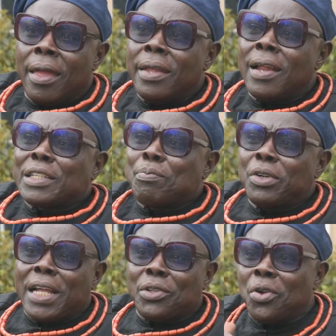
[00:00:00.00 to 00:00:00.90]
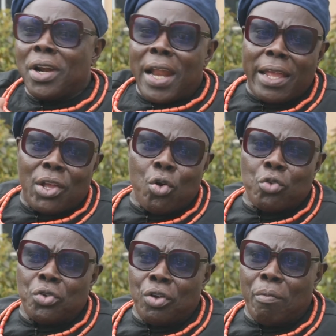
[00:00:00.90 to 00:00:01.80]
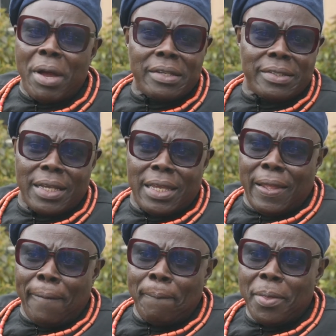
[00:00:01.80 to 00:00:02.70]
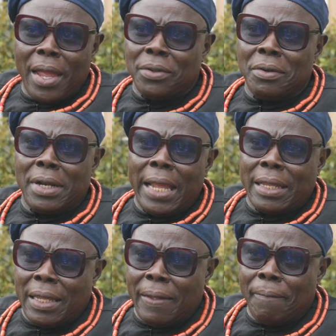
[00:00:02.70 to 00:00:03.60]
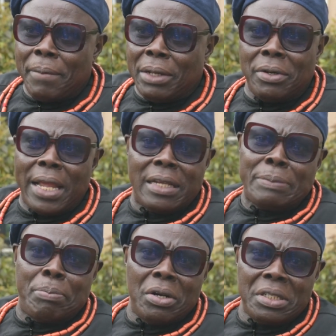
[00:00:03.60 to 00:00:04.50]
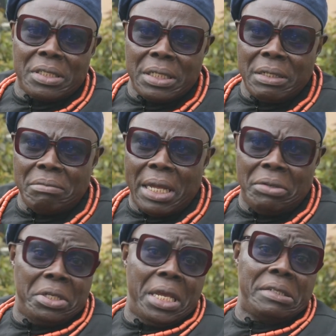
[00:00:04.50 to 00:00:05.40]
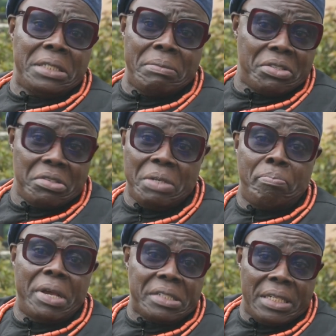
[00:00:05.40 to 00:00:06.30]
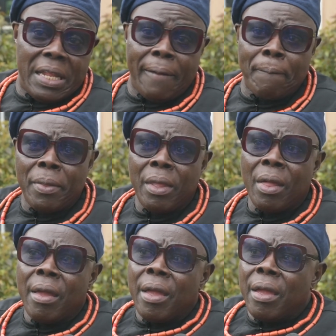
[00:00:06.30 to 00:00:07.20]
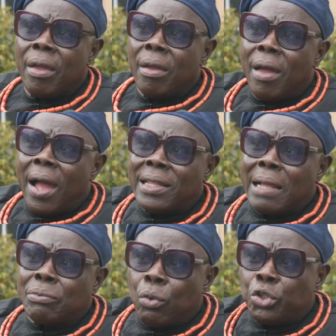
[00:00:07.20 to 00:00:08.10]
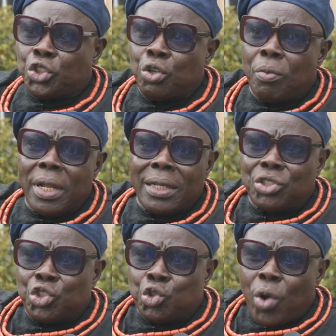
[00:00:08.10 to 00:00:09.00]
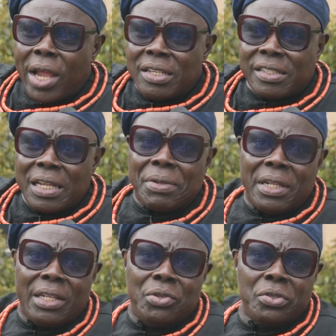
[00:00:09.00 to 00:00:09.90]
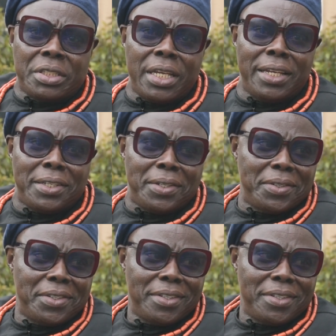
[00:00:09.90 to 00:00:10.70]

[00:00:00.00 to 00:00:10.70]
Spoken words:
Inasmuch I don't like Godwin Obaseki, I don't like him, I don't like his policy, I don't hate him, it's nothing personal. Adam Oshomole tried the same thing in those states.